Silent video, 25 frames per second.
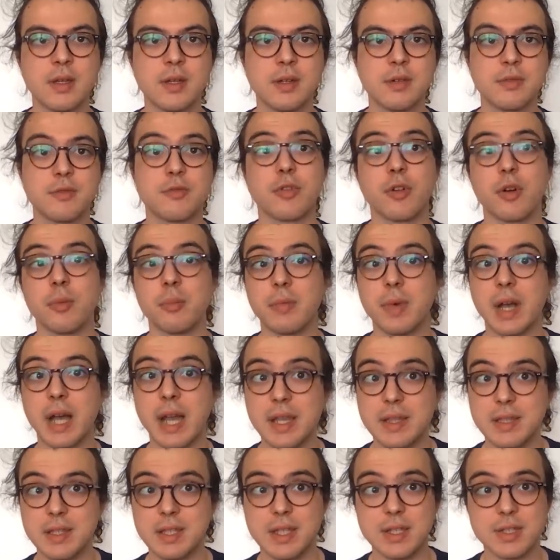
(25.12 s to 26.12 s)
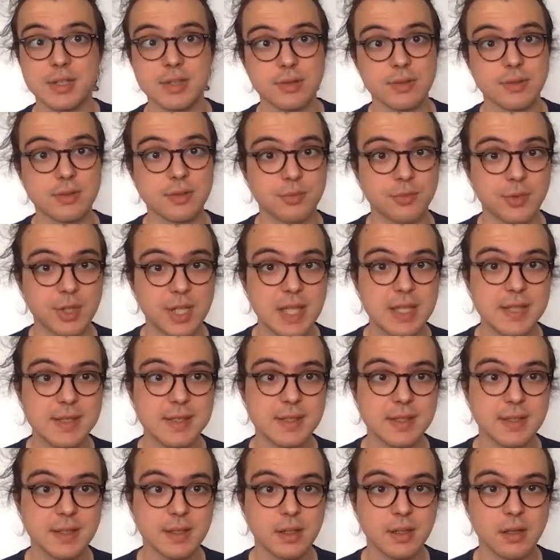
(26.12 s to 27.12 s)
From ideation to
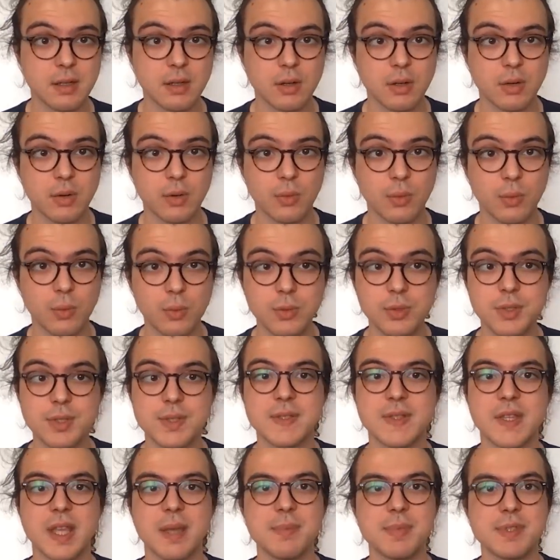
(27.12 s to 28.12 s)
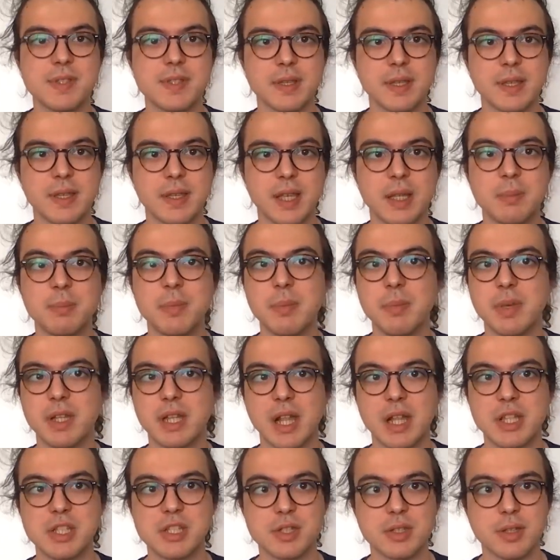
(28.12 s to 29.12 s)
release, all the steps can be
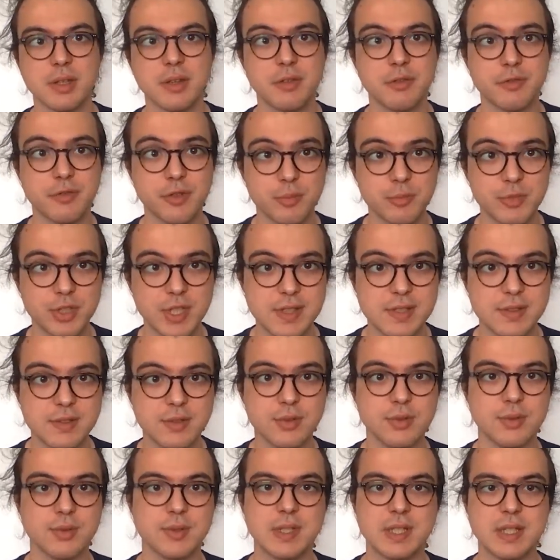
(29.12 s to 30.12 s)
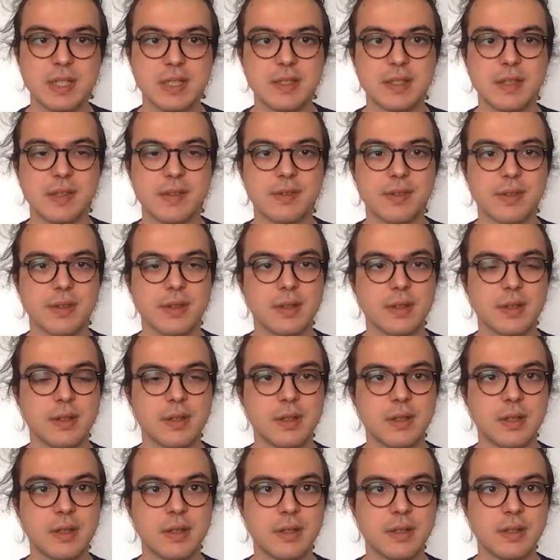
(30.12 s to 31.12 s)
managed from these two utilities.
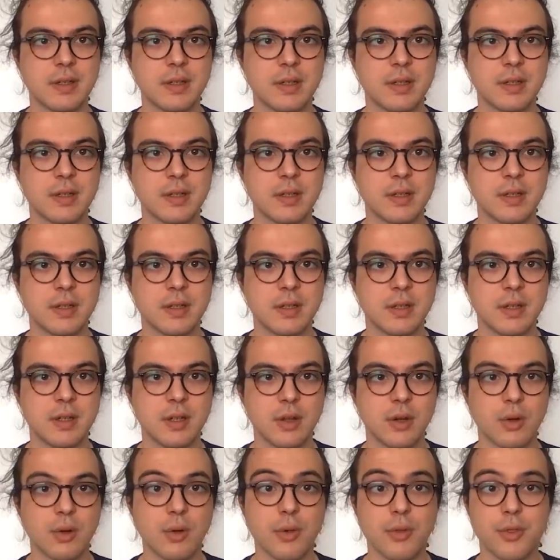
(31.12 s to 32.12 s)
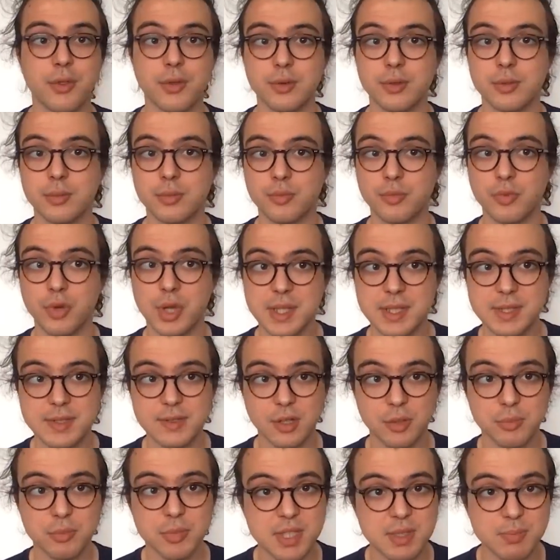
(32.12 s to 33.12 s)
Although
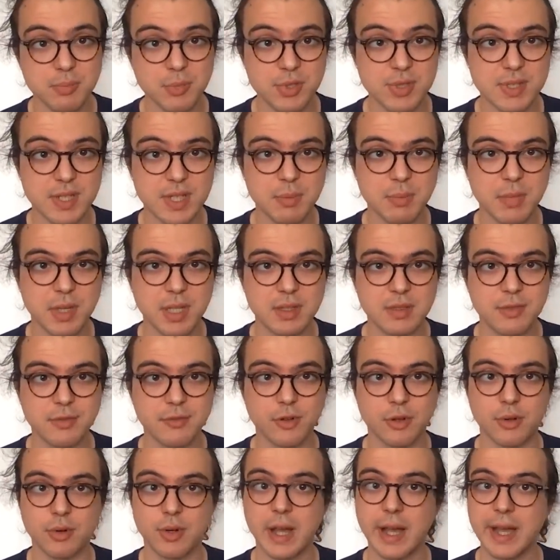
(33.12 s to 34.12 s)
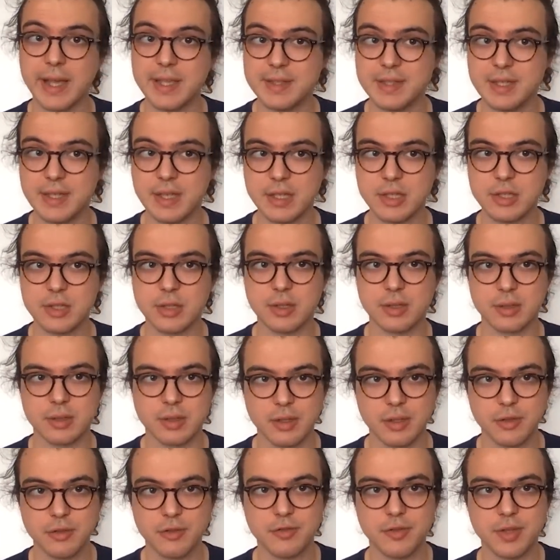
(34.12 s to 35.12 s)
Brainstorm is mostly meant for ideation,
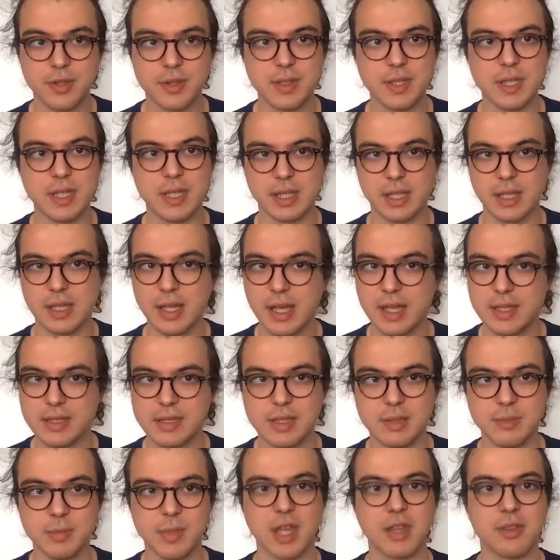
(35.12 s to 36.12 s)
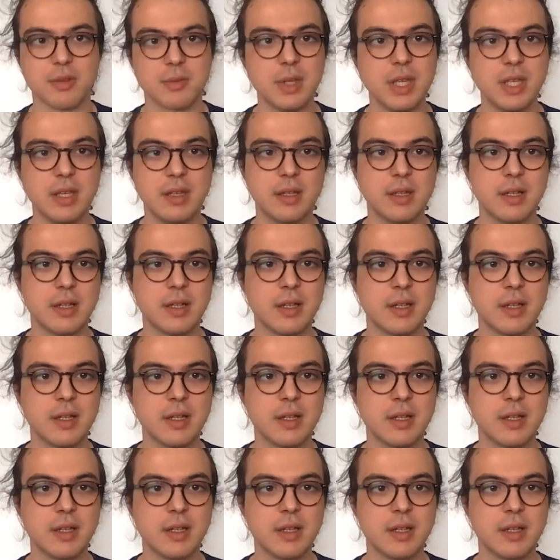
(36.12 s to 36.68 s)
funding, and team gathering,